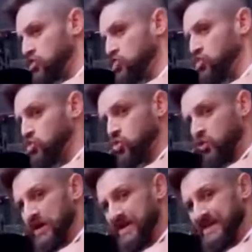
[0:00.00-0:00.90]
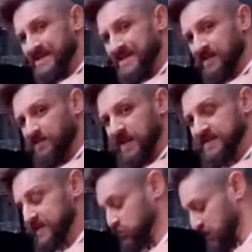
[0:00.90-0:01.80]
Squeeze, flex
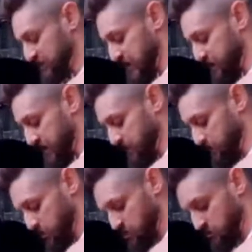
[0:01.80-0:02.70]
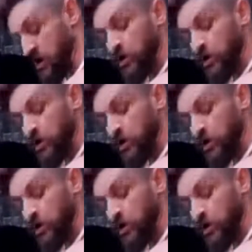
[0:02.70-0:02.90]
that tricep at the bottom.